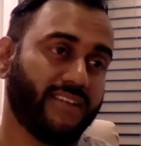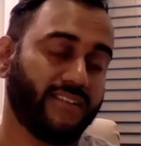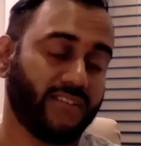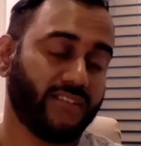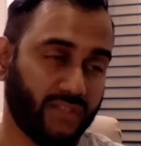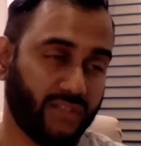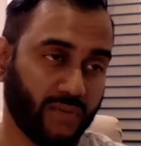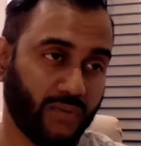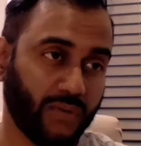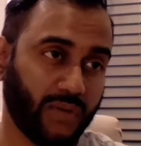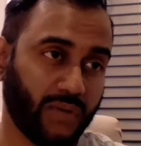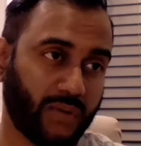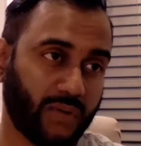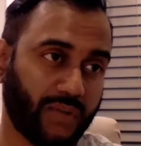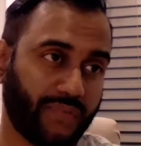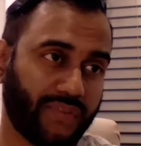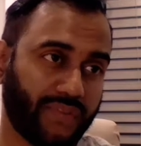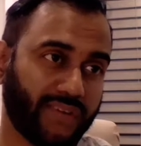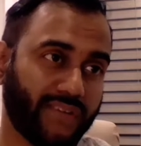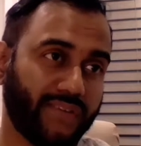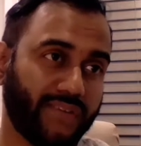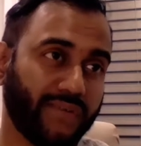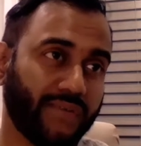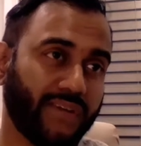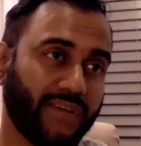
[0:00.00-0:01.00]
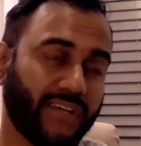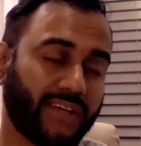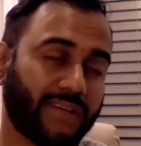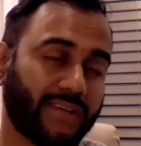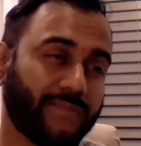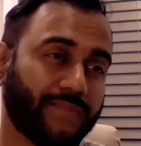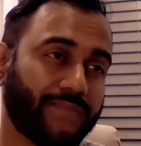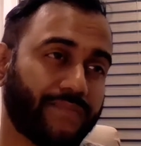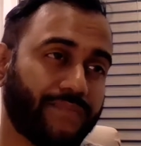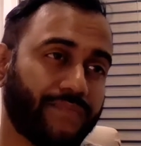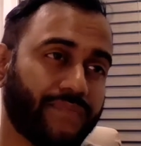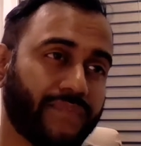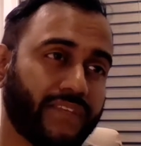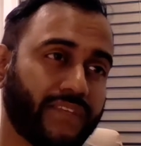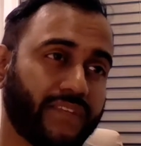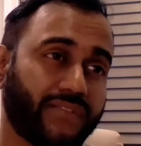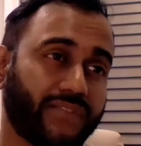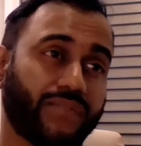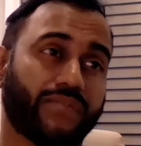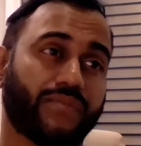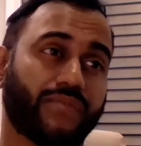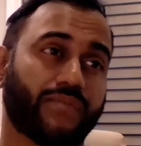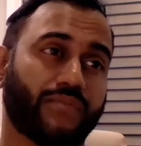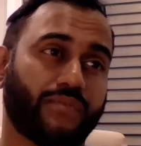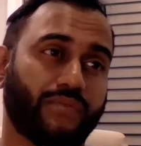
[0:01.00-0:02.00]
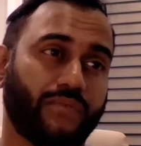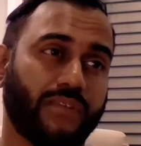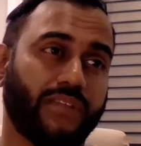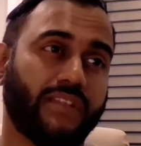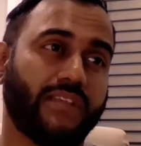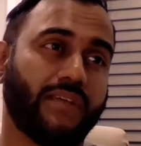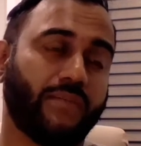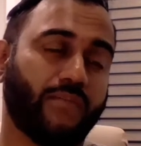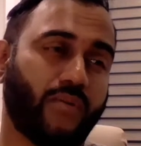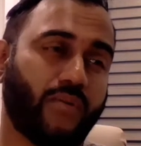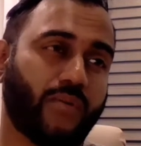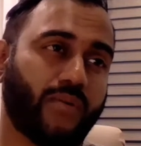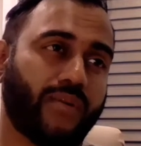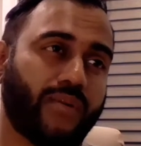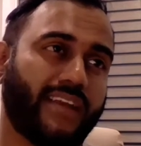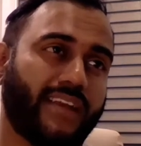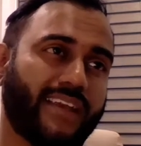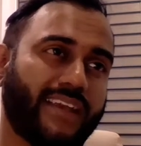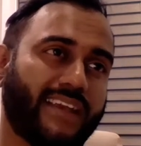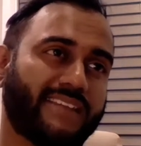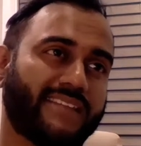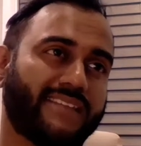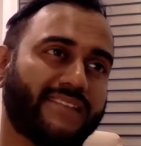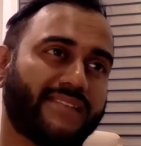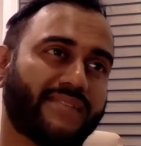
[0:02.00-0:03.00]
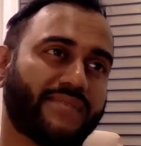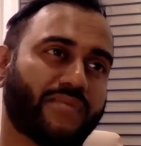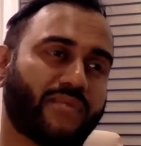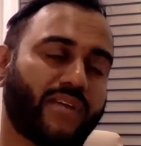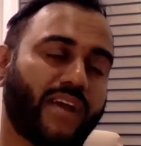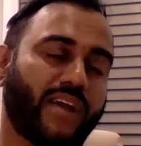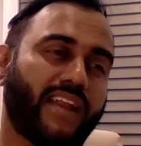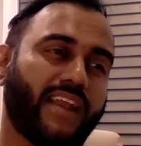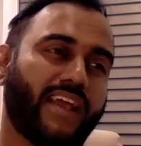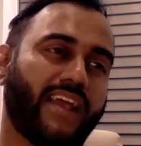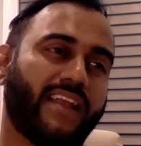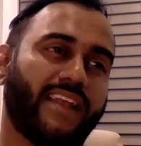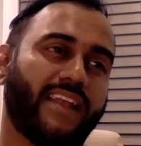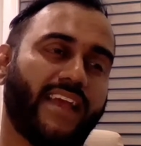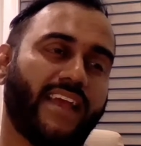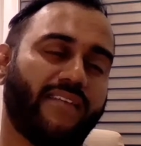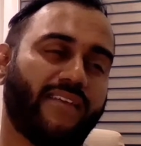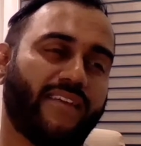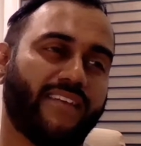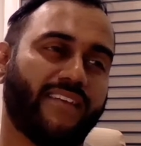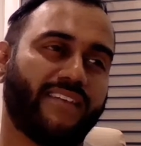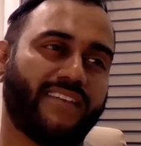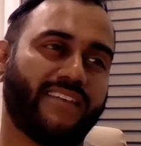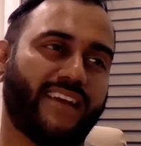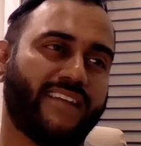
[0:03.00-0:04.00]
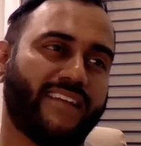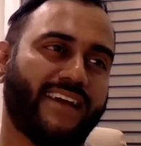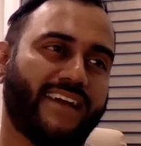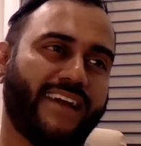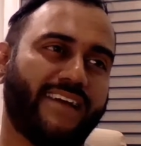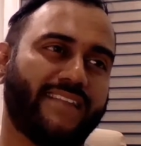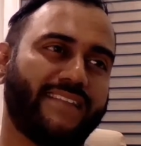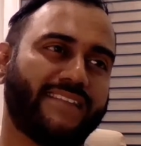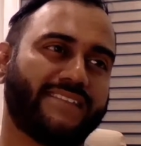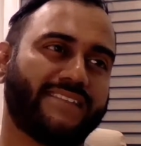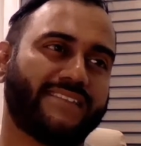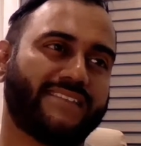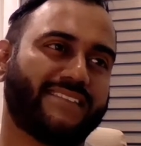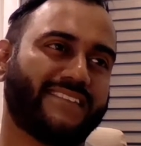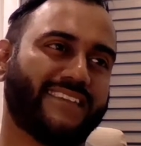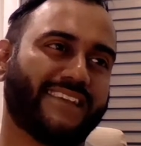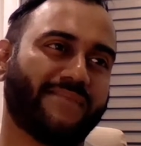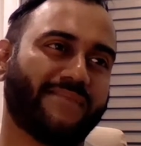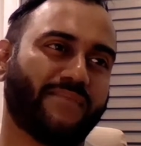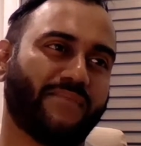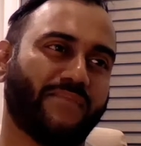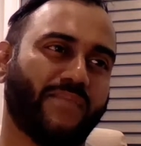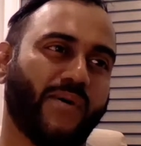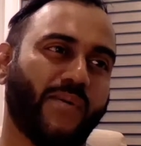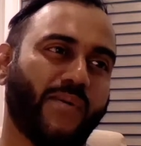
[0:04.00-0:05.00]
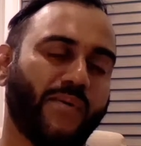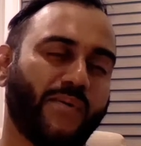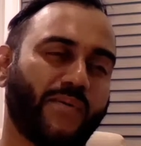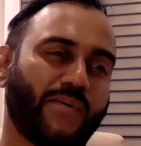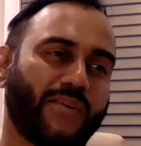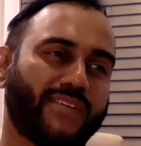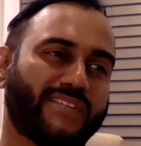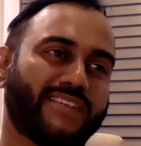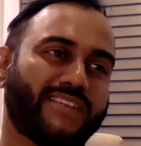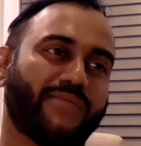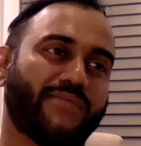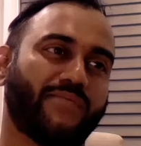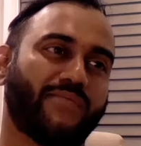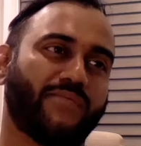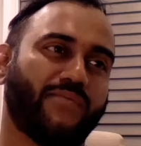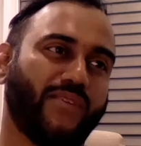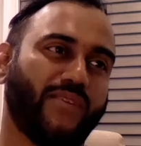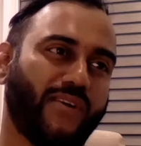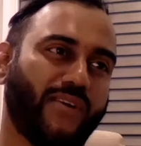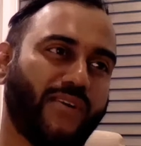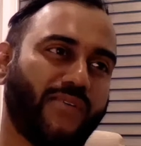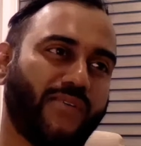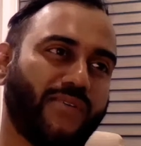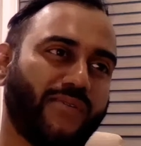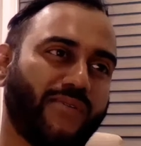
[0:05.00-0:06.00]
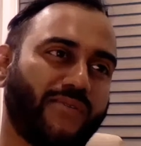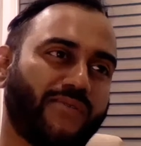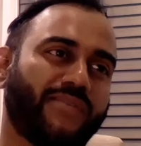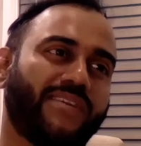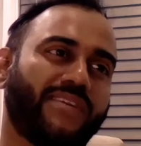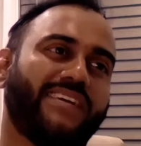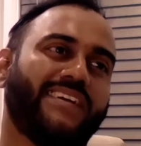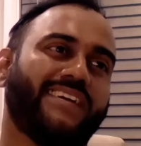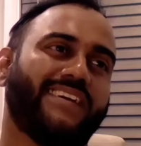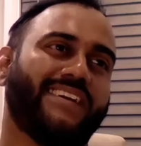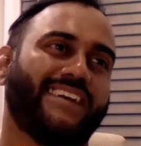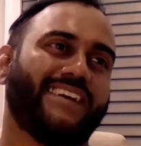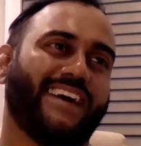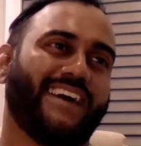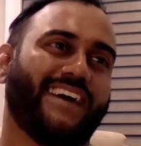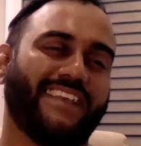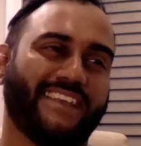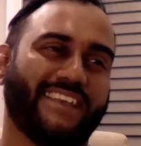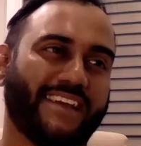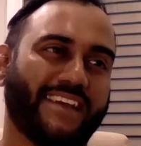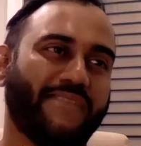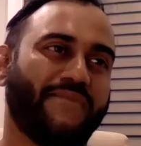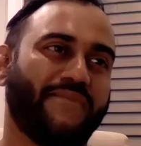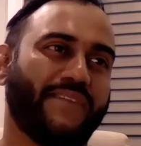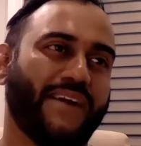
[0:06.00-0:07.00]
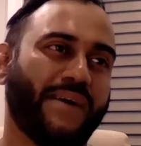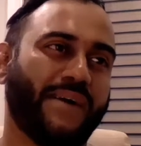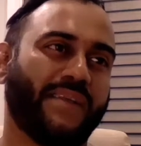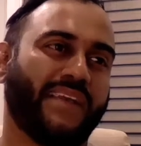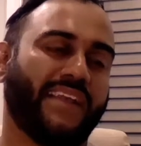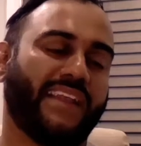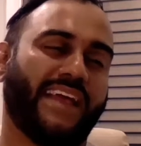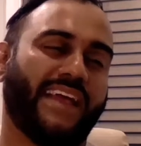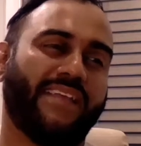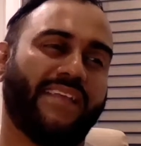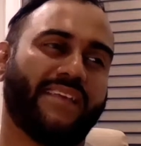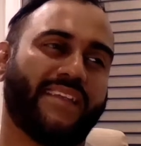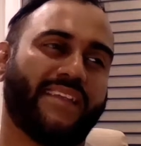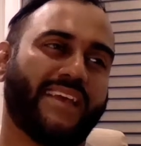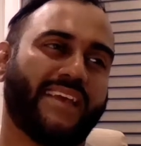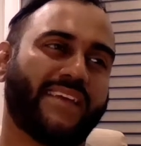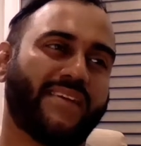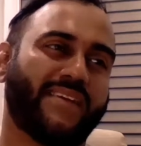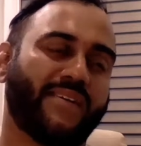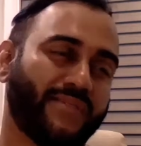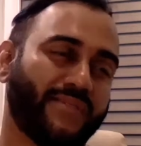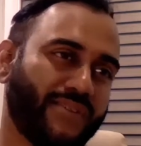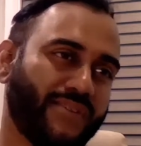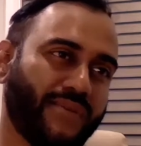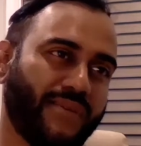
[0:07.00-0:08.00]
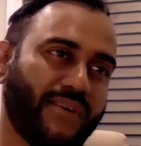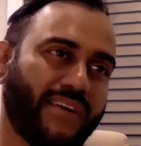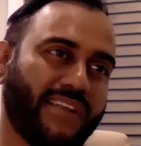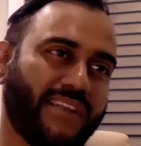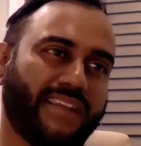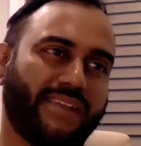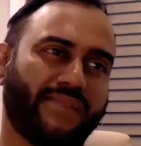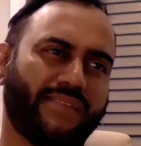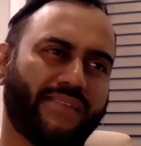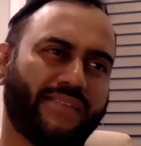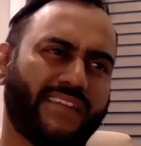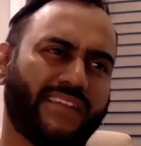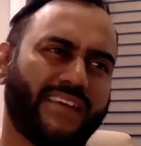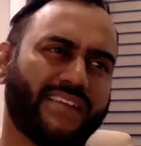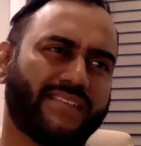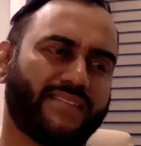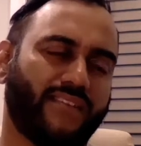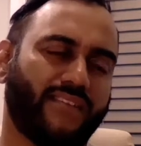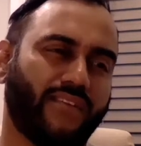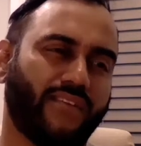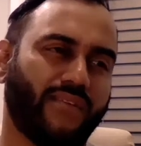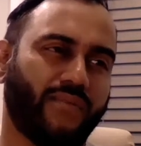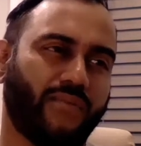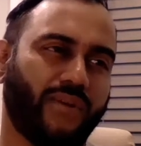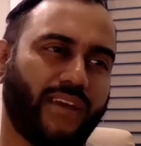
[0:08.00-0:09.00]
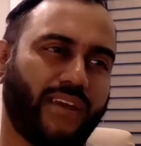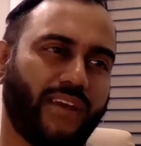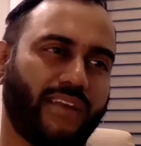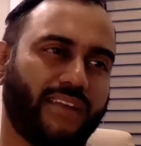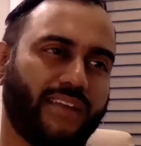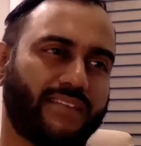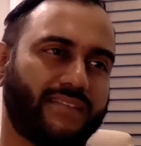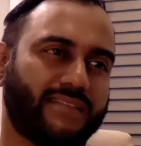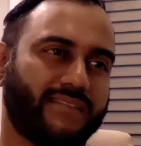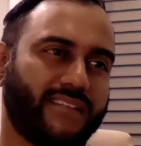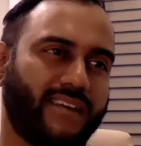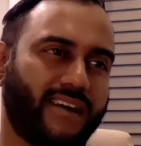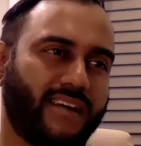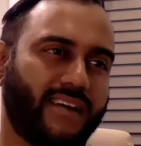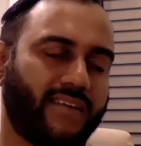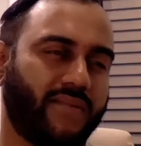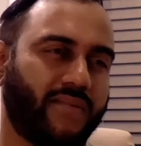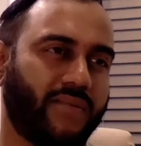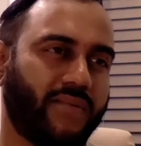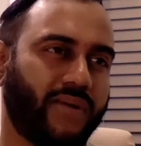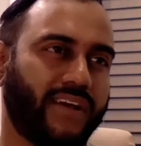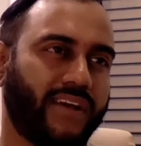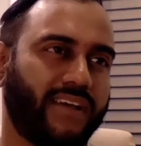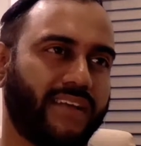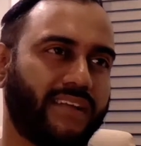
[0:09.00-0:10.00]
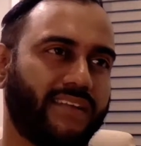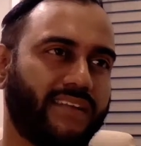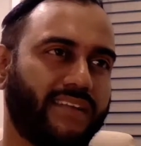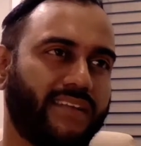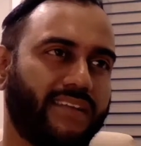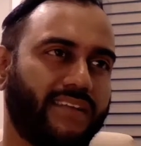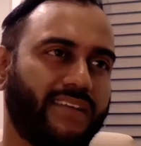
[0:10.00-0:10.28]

doing what they're doing. So it's really important to get this right. And I had this like moment where it's like, whoa, I think I found it. And then I go do it and I realize, oh wait, it's not quite